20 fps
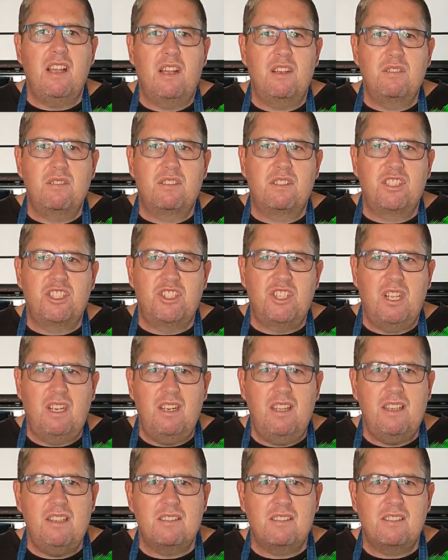Goes
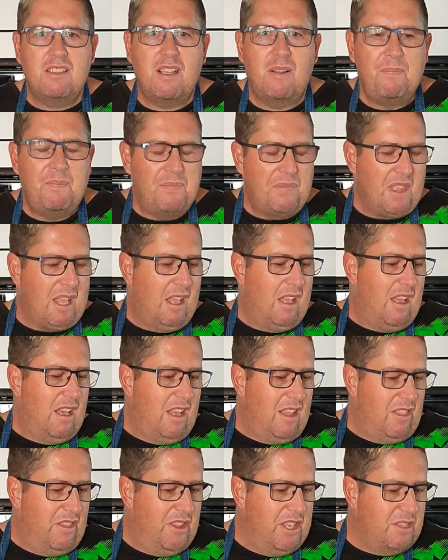Chillies.
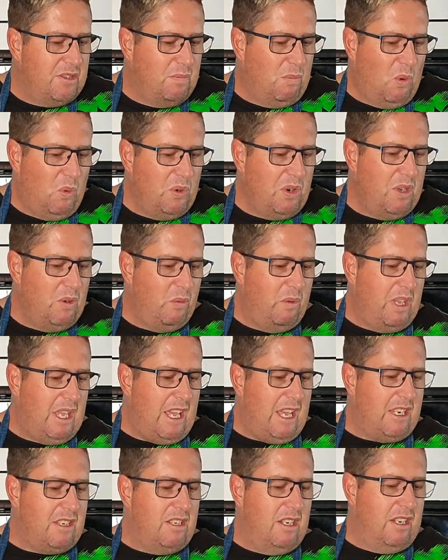This morning we're
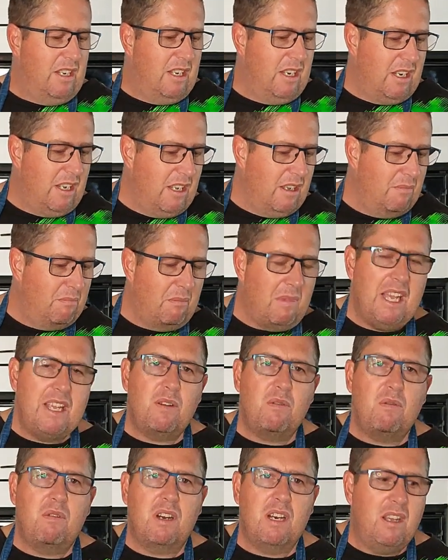actually going to make
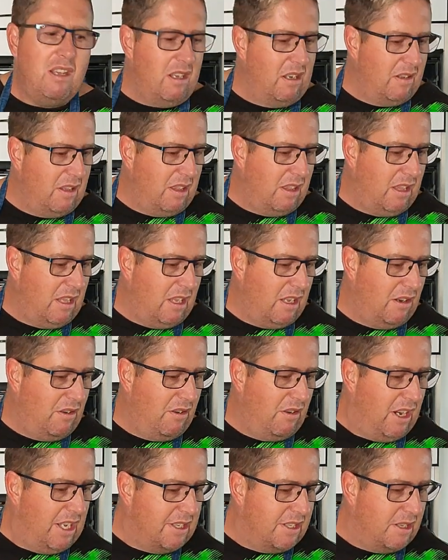one of the
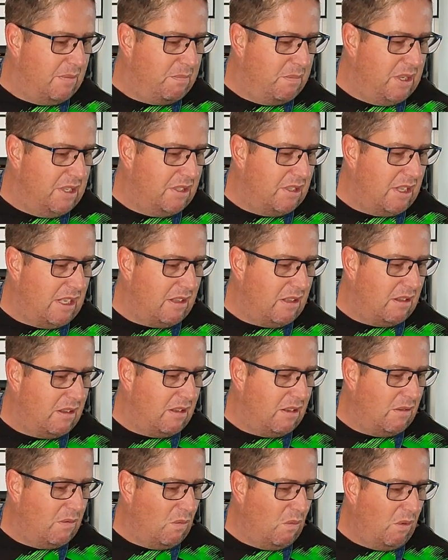recipes that
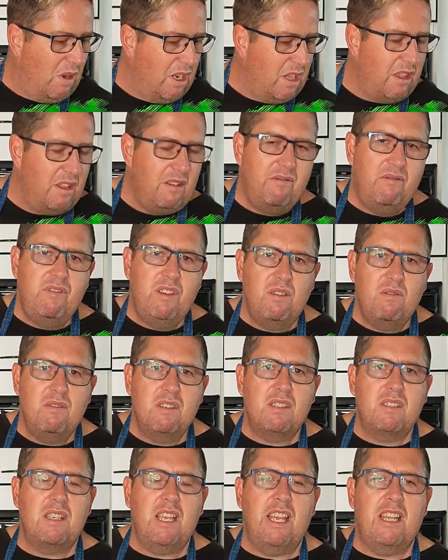one of the
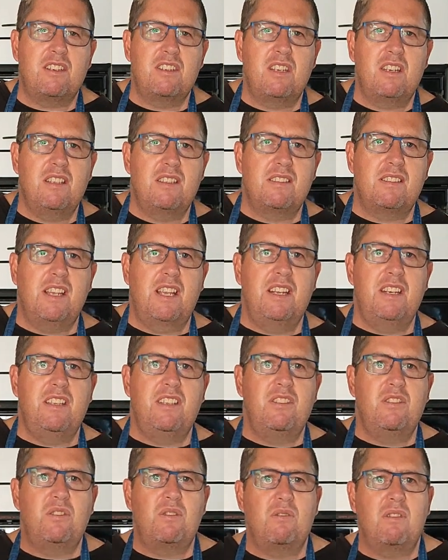viewers actually sent
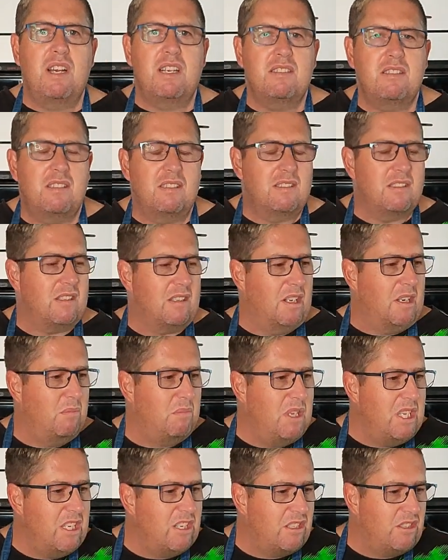in to us. It's going to
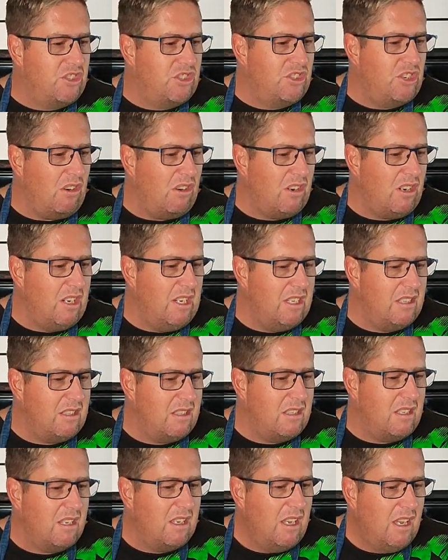be a
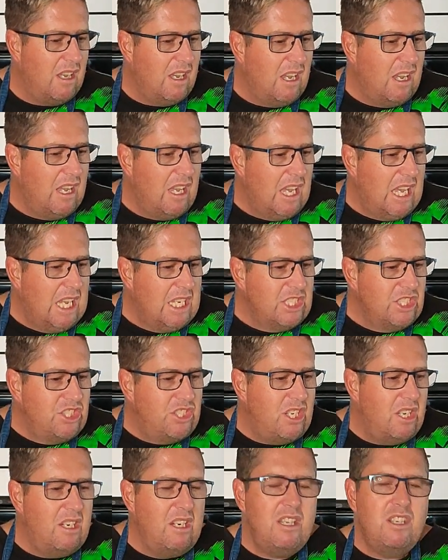chocolate
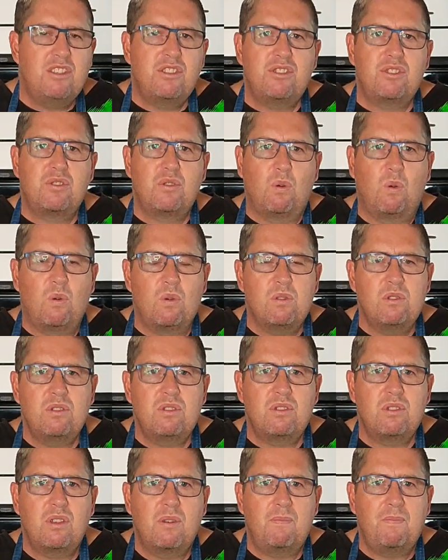chili
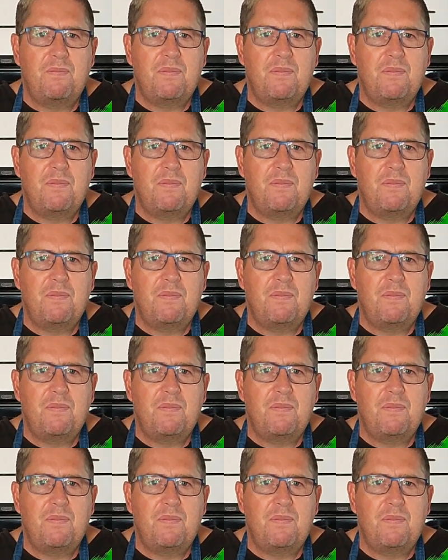sauce